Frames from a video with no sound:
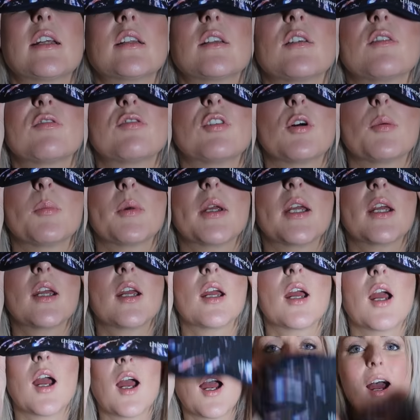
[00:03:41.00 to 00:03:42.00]
nicked it from
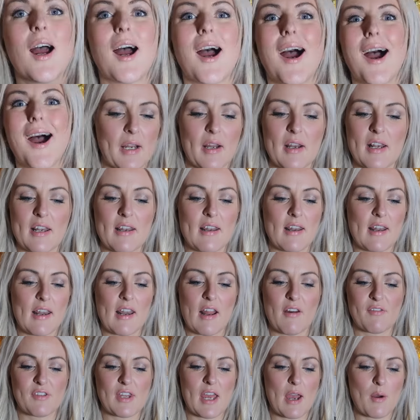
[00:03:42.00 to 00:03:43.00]
me. But I
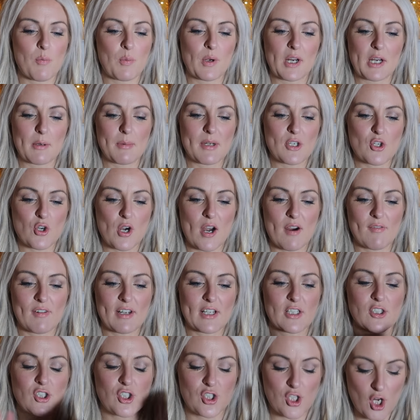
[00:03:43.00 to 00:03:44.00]
love that, and we're going to be
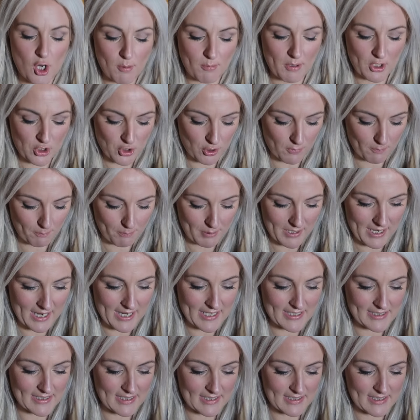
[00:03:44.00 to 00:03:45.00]
traveling so much on
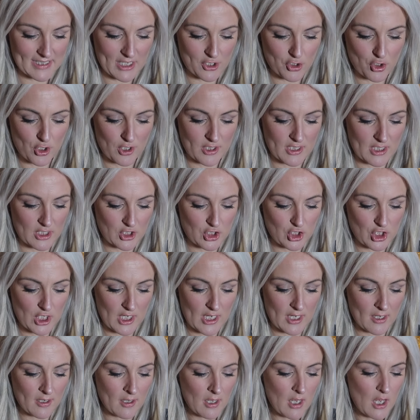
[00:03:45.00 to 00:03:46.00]
planes, etc. this
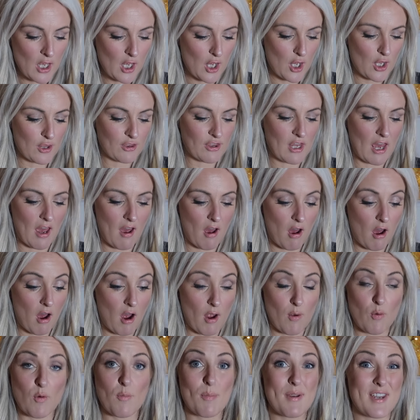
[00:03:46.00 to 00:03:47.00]
year that
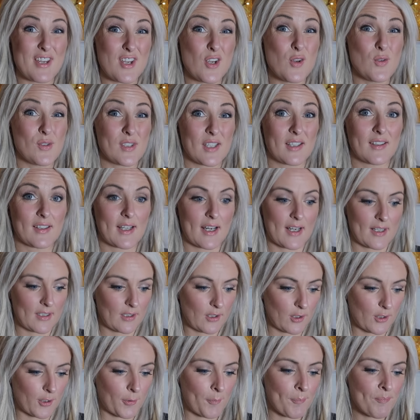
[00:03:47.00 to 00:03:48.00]
I will be using that a
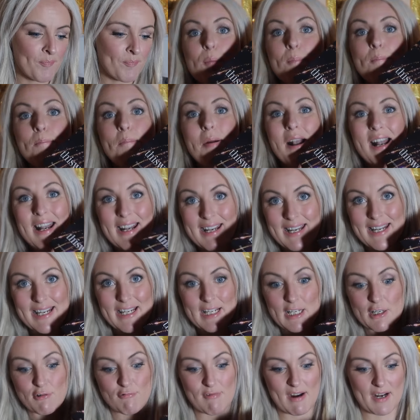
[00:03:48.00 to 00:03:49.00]
lot.
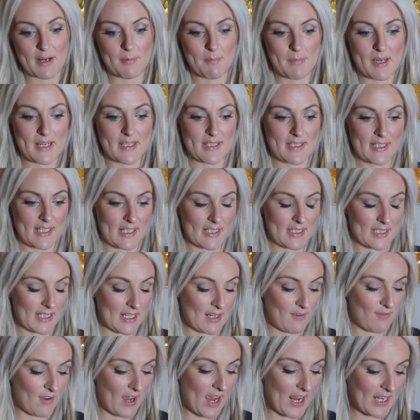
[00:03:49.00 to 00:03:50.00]
Completely recommend it
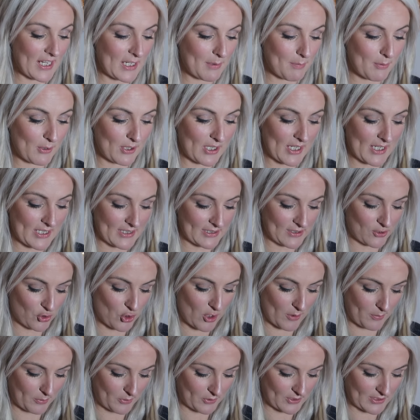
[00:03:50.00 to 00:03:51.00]
if anybody has
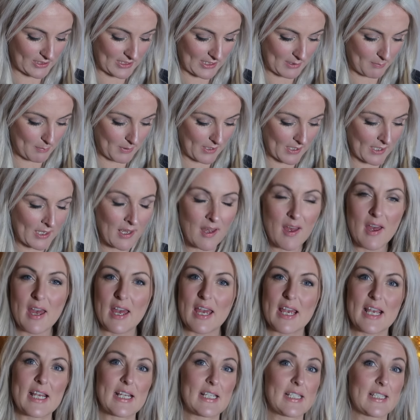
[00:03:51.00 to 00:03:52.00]
trouble sleeping.
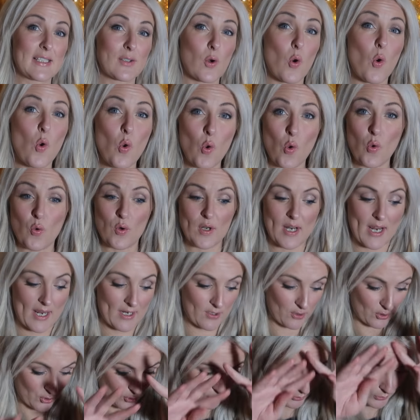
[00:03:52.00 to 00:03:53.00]
It's all
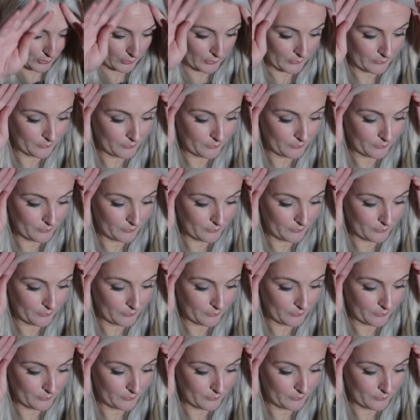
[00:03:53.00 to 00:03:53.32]
natural.